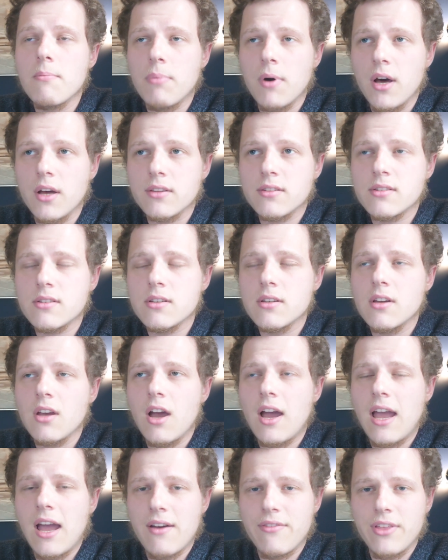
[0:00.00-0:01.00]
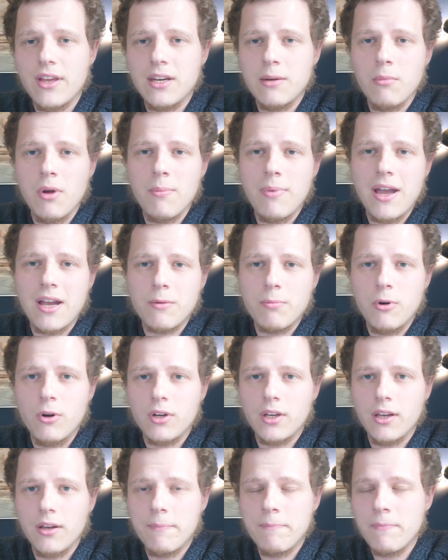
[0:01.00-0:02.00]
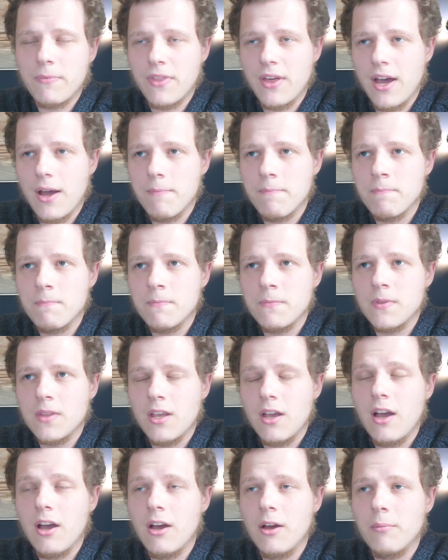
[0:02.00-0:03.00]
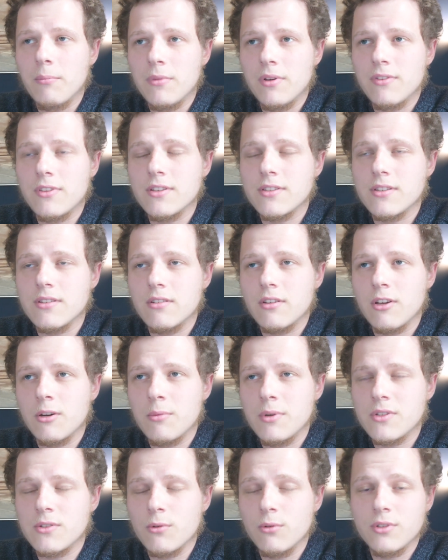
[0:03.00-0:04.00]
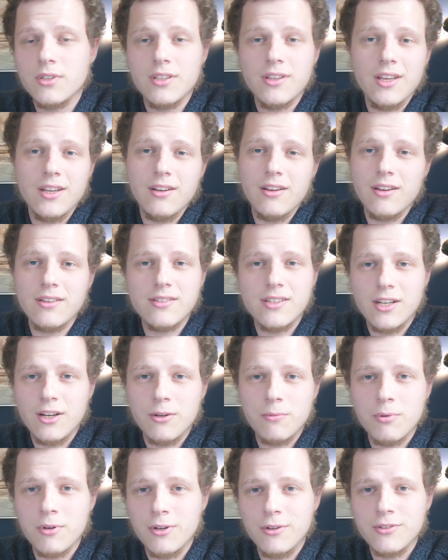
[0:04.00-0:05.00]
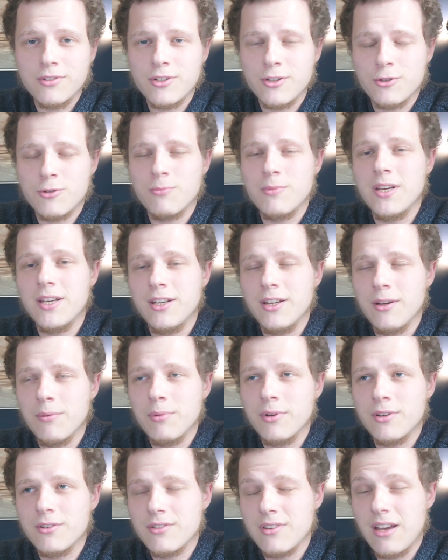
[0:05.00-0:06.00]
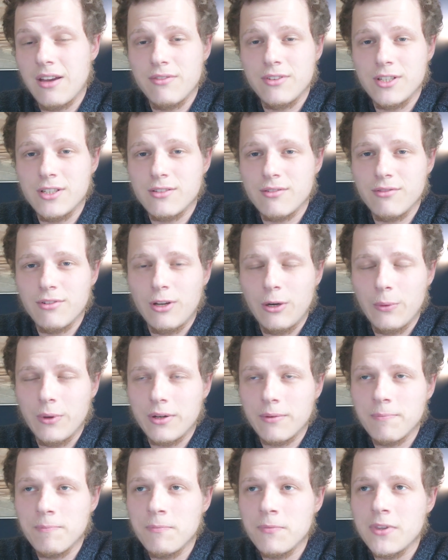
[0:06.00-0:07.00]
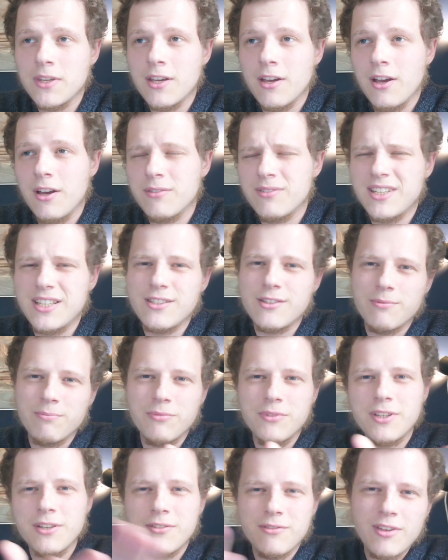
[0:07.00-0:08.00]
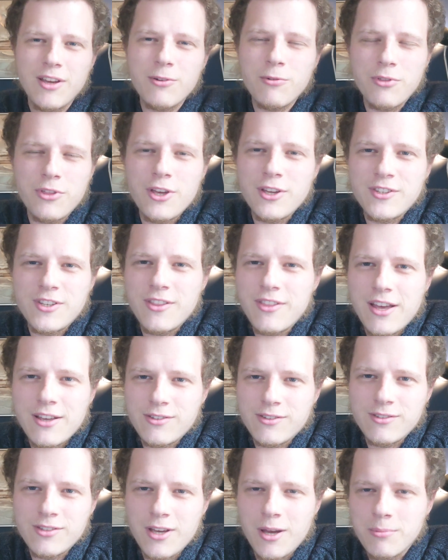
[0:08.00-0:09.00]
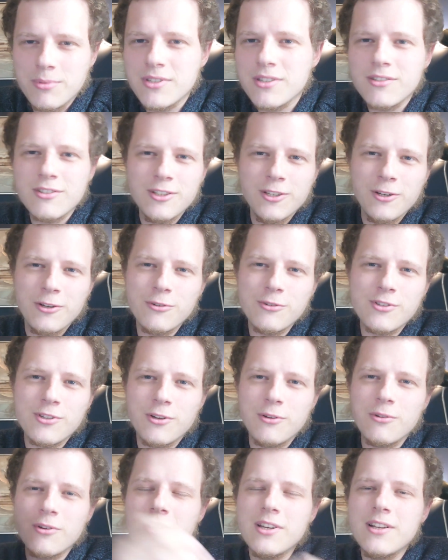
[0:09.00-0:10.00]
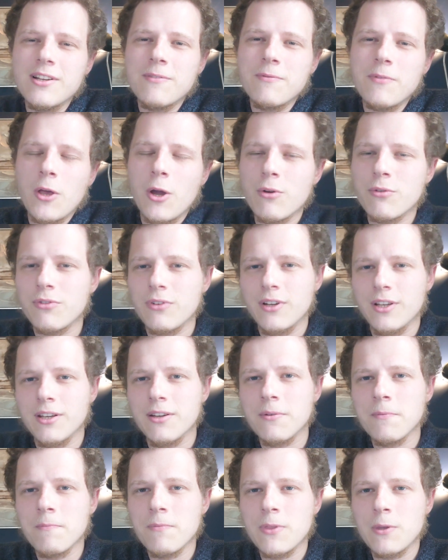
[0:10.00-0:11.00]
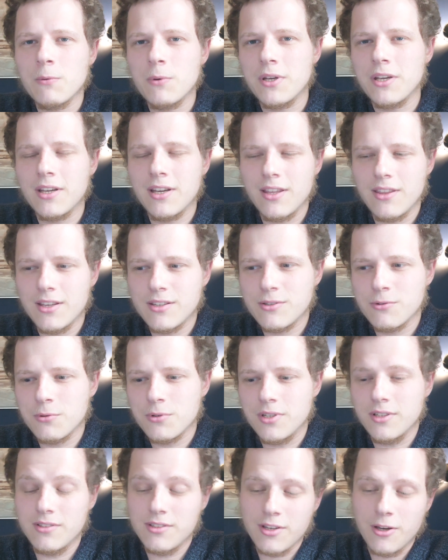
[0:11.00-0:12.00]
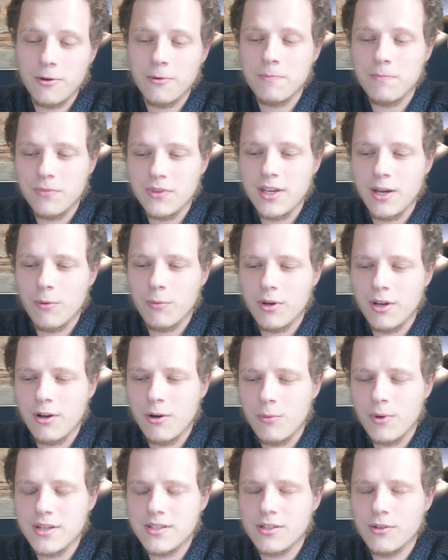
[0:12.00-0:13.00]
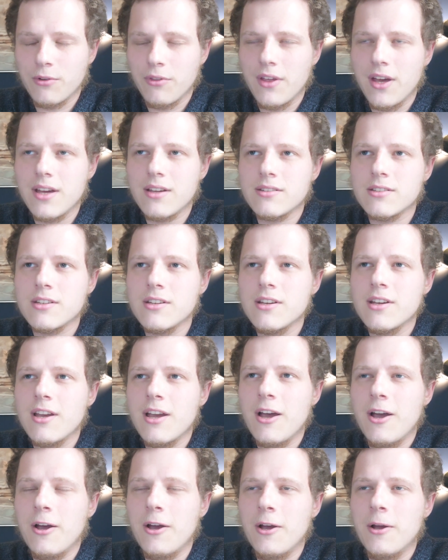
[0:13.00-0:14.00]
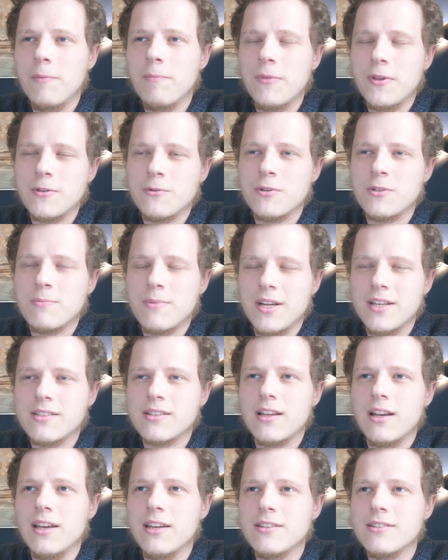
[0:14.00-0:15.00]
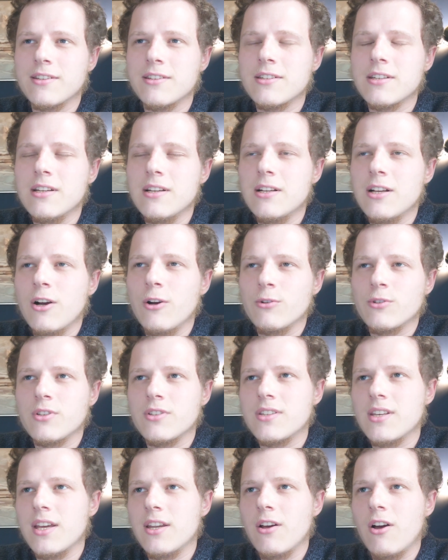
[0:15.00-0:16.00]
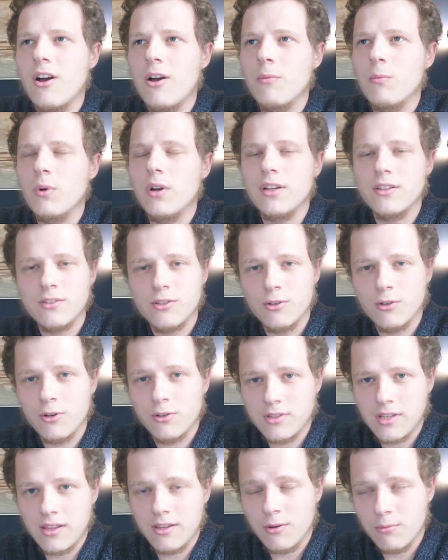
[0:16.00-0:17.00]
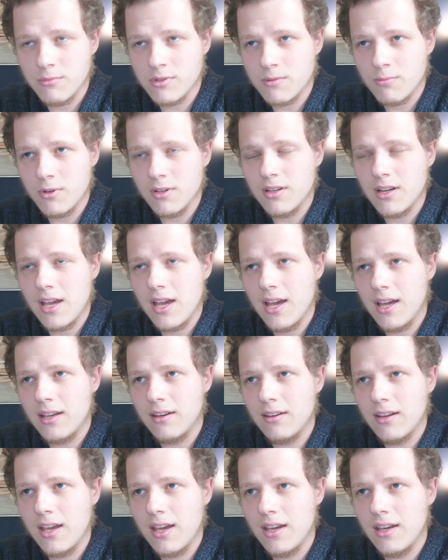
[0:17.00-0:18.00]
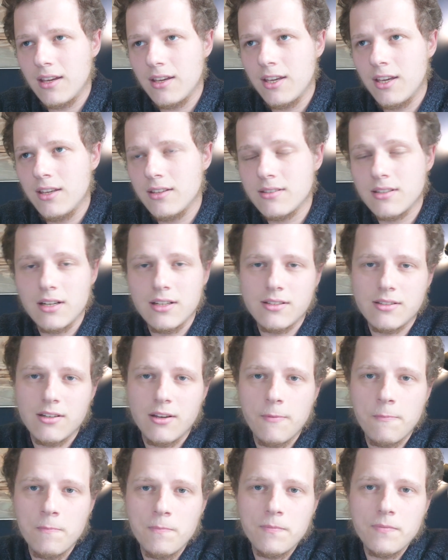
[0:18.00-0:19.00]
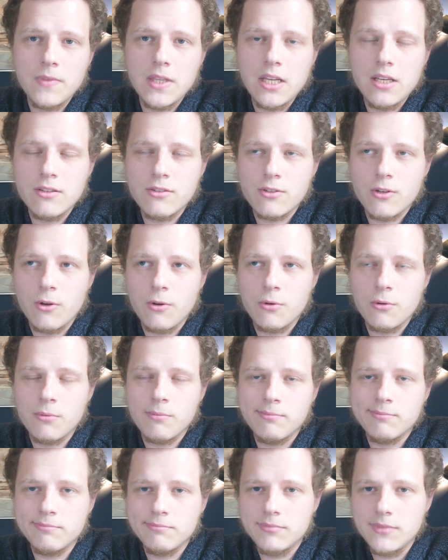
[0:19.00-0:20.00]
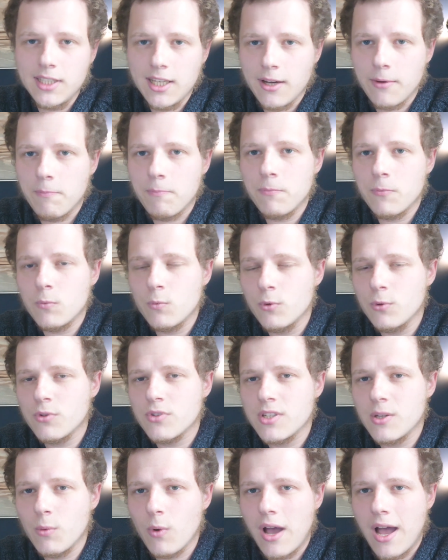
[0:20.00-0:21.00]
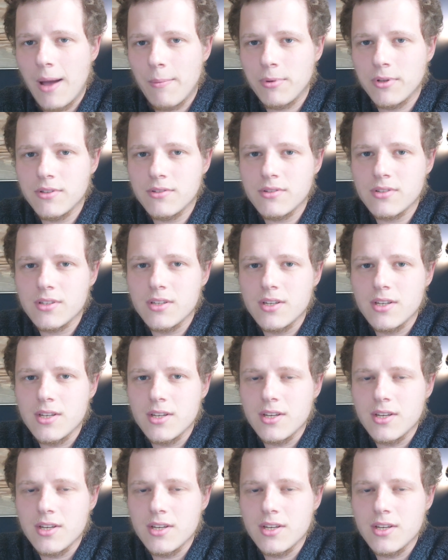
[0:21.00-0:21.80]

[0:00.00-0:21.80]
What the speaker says: But I have that in my back pocket that if this isn't going to be sorted, then I said I'd put it on social media because I have a decent following. I've got 13,000 subs, you know, so hopefully we can get that sorted. So yeah, we are waiting on that. That's why it's been escalated. I also said I'm willing to contact the ombudsman and a solicitor. So yeah, we'll see what happens.